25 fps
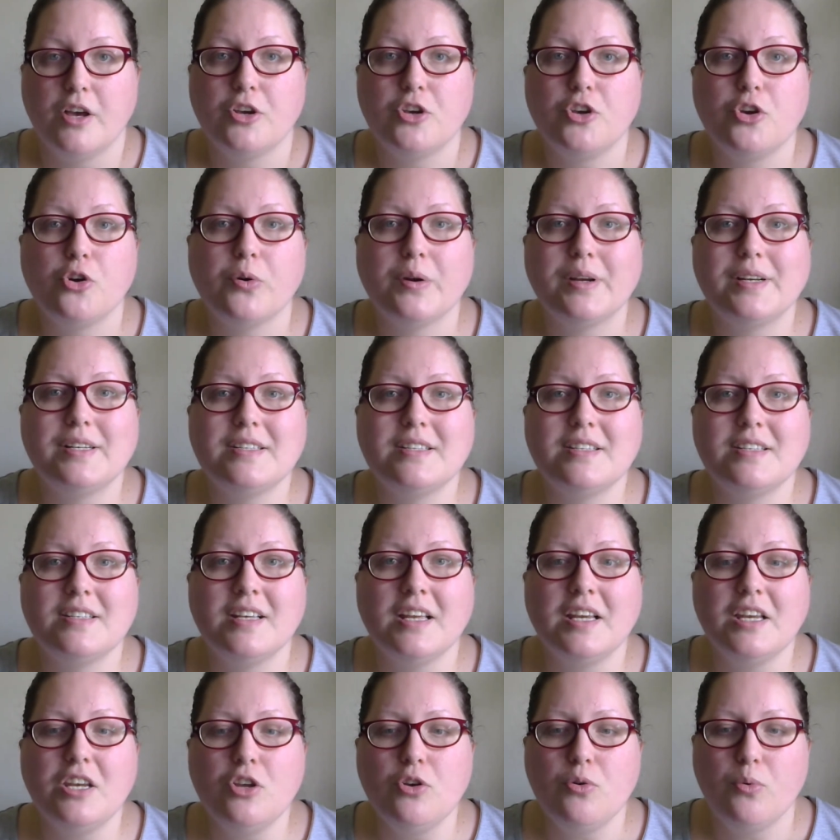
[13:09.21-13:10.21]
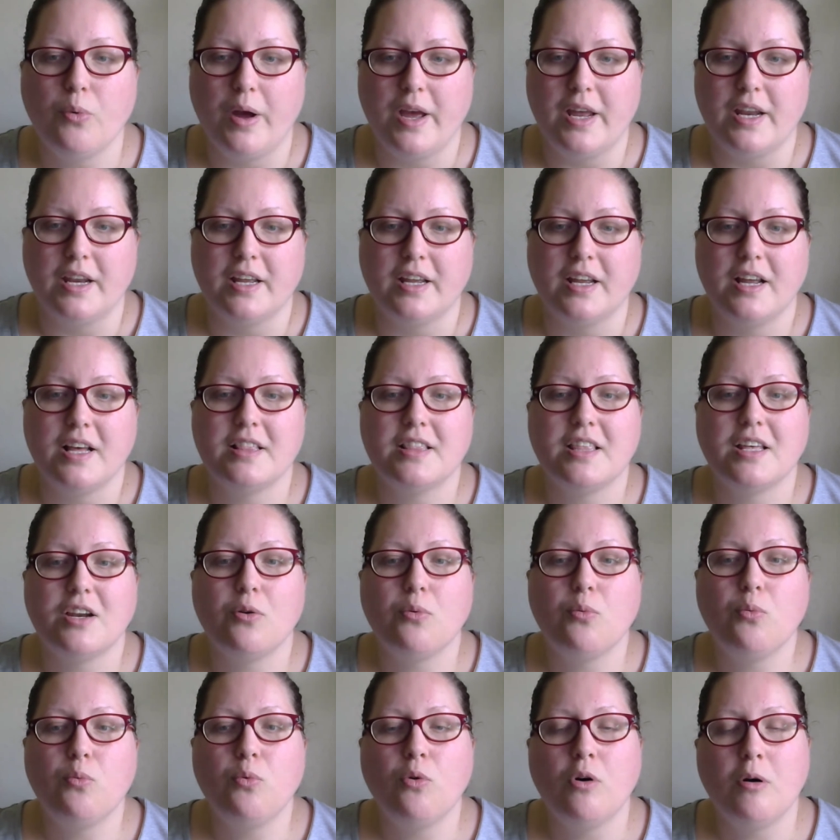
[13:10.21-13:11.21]
You're insinuating that
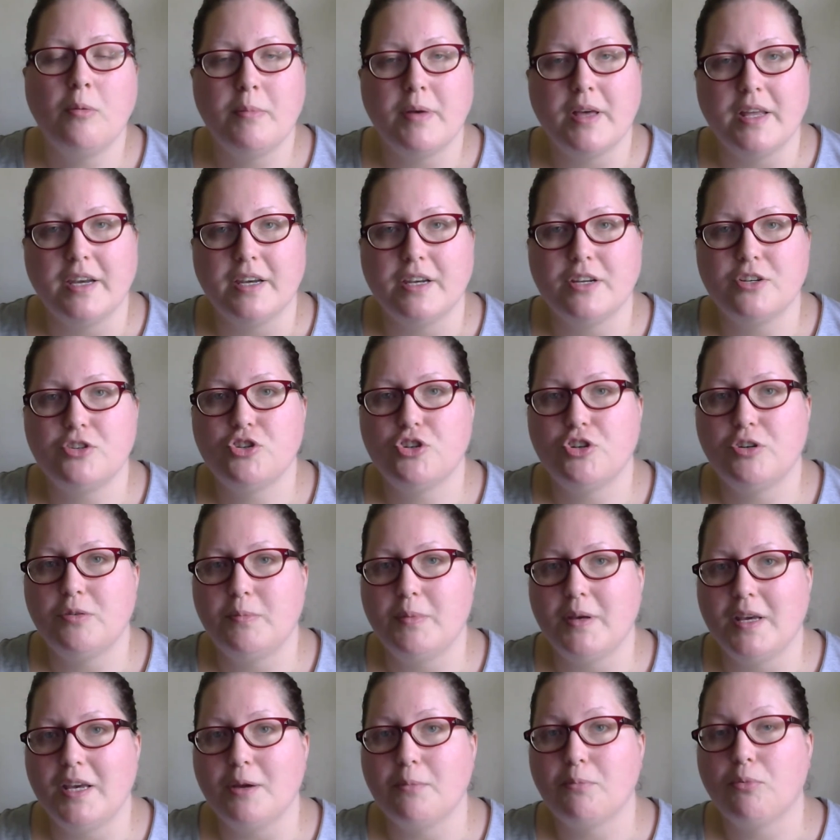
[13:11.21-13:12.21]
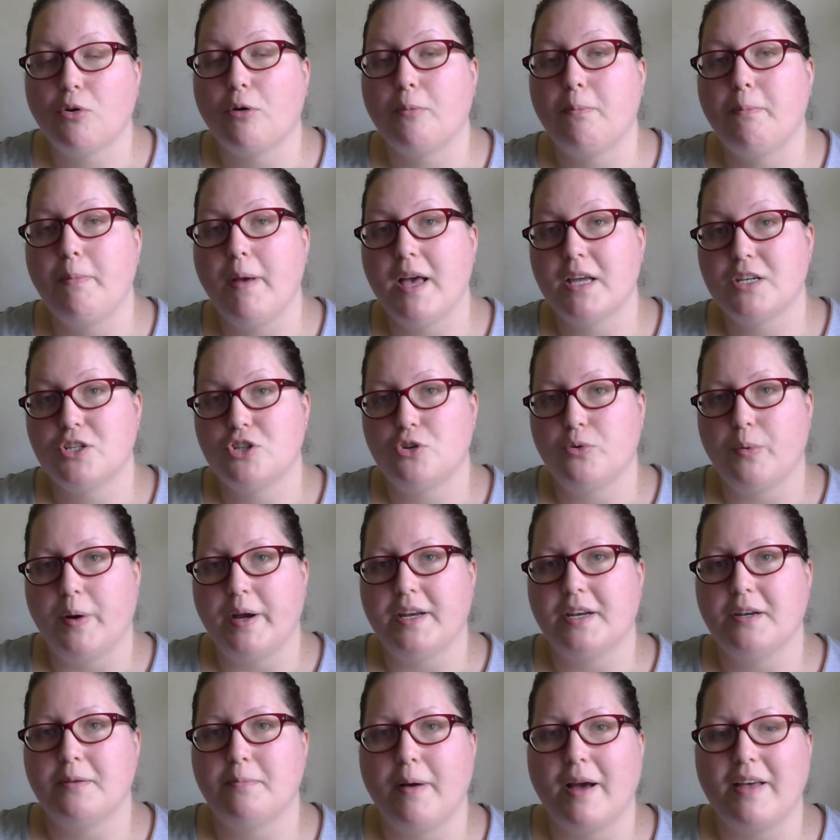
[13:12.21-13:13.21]
a woman should be
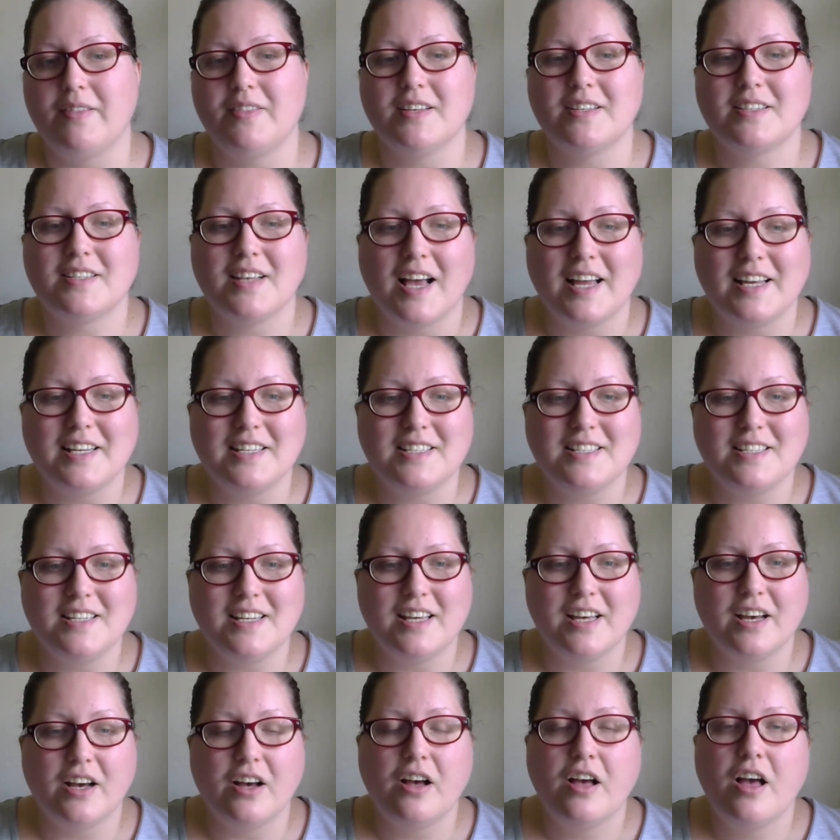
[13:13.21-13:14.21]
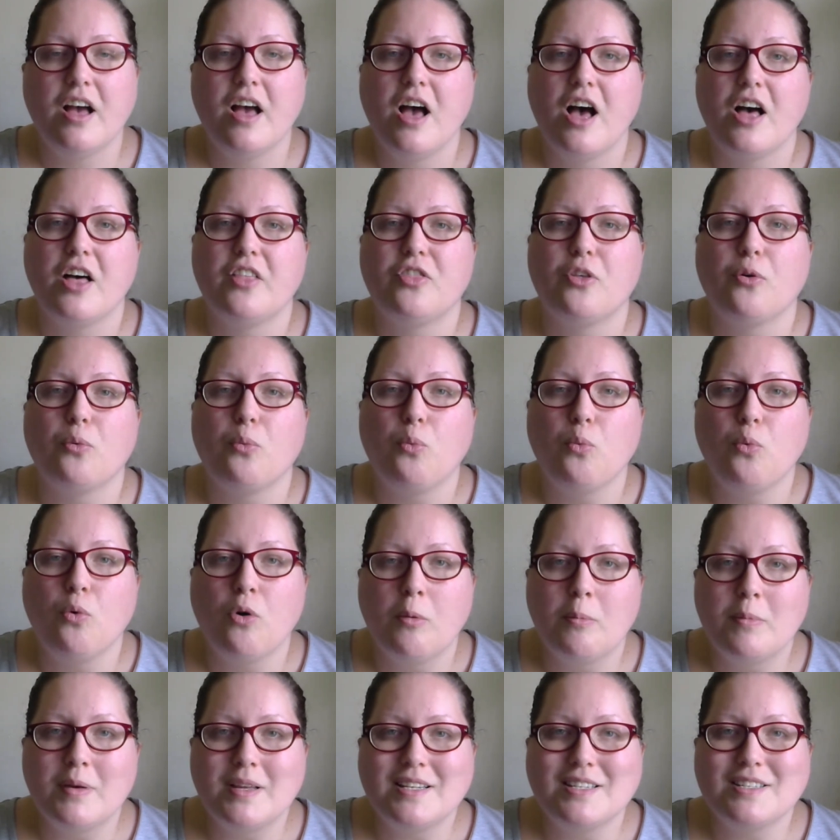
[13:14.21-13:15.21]
perpetuated by this idea the
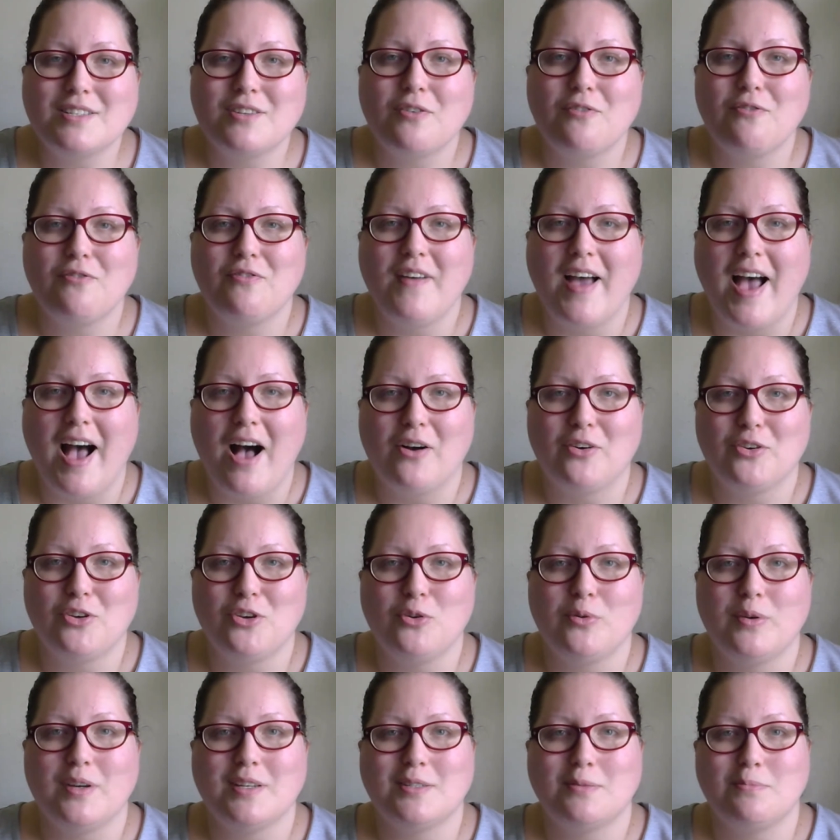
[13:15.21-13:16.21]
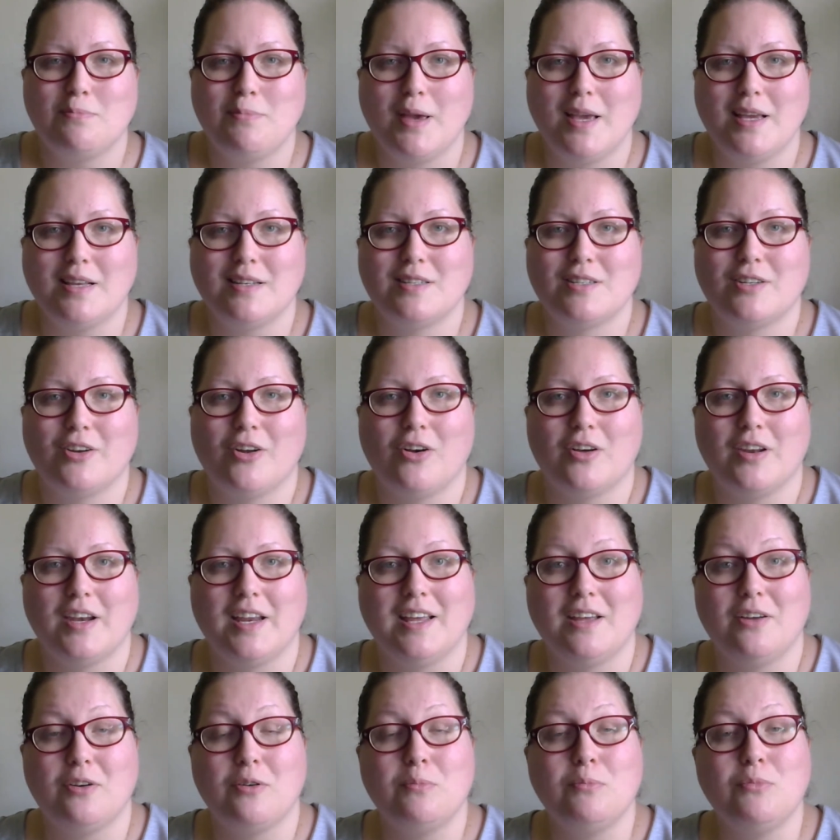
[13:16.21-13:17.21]
woman's value is based on
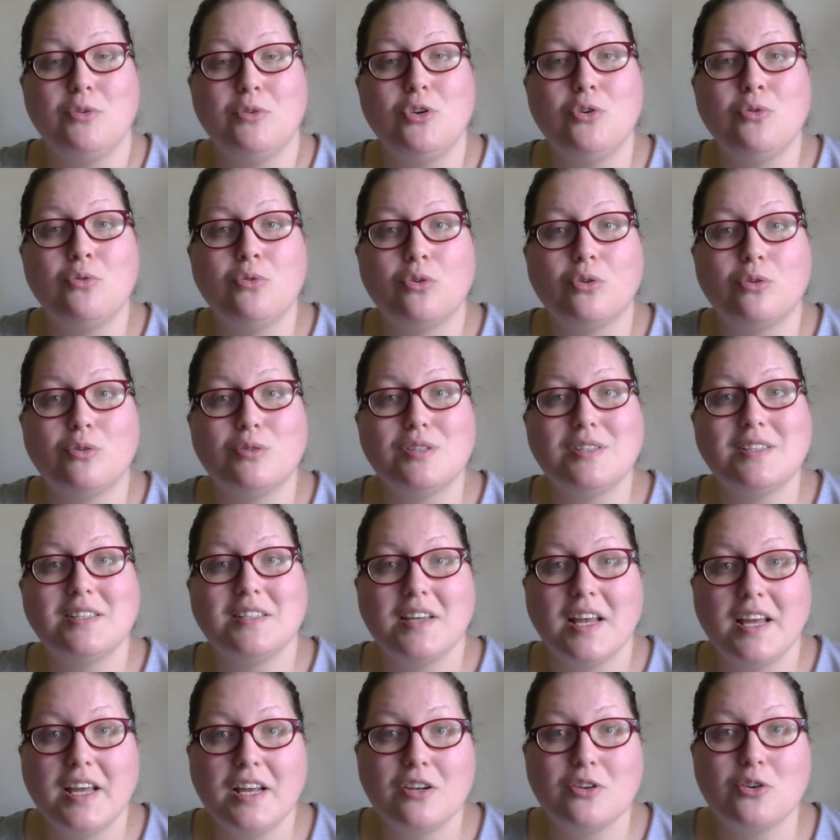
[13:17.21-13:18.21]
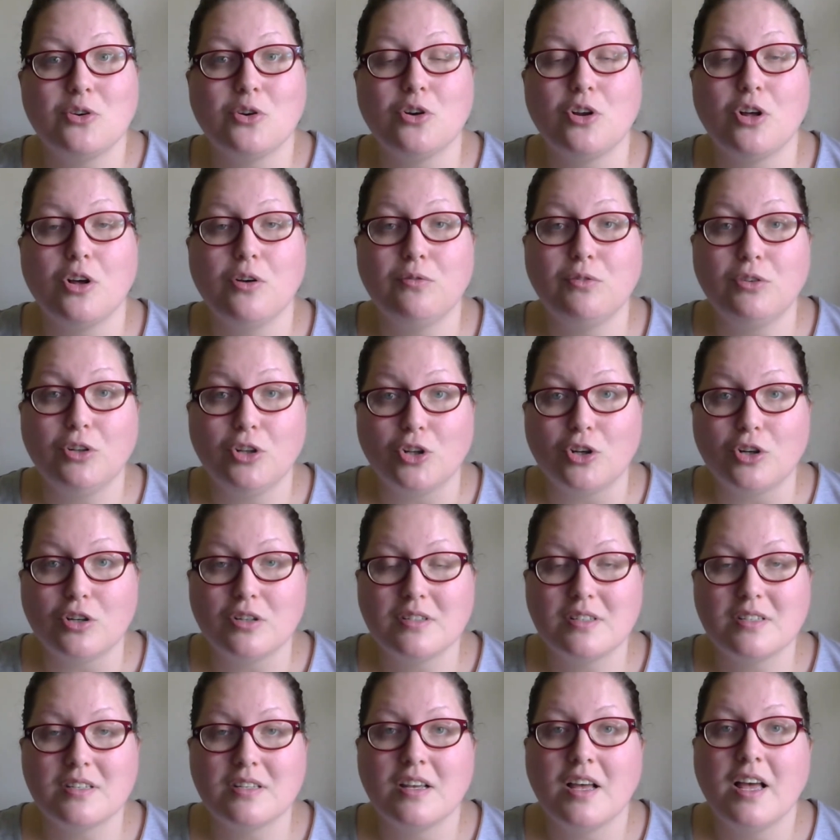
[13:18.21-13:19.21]
a communal standard of
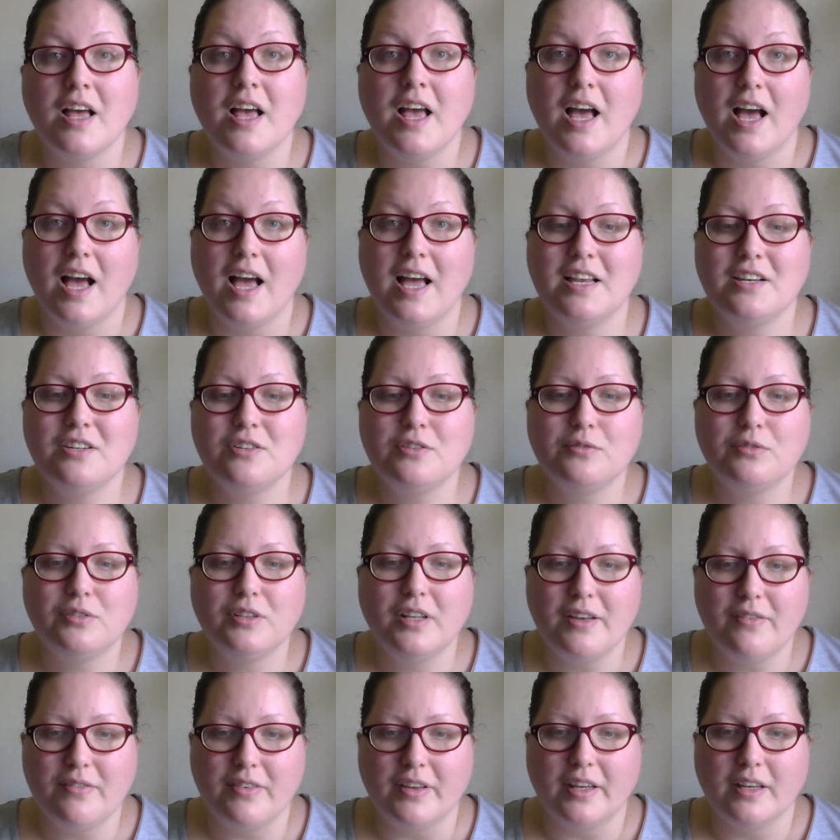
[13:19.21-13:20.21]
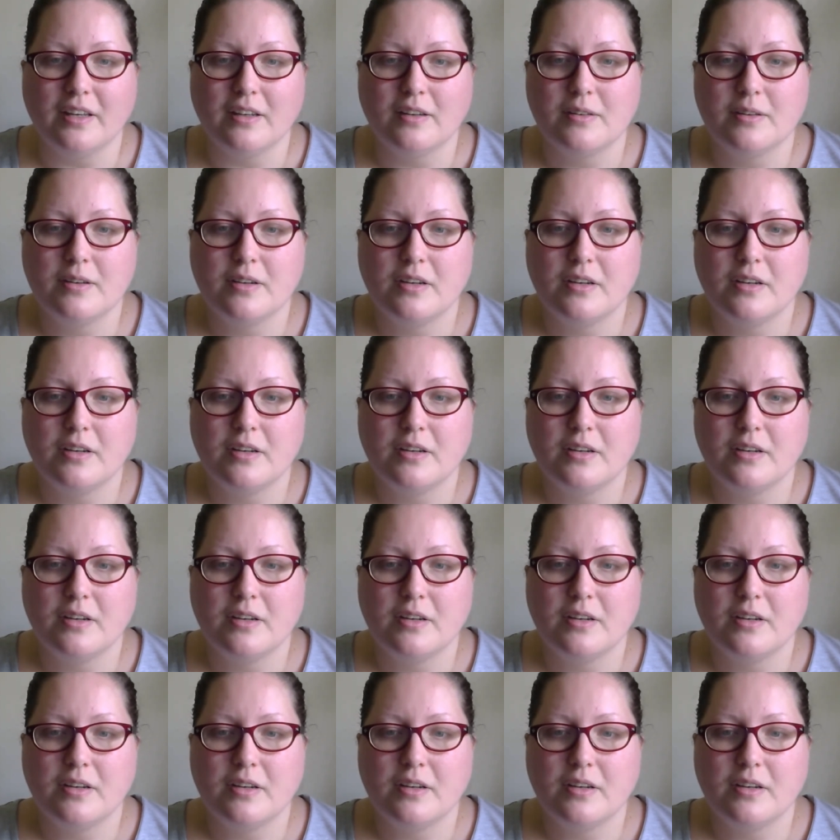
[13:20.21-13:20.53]
looks and of living.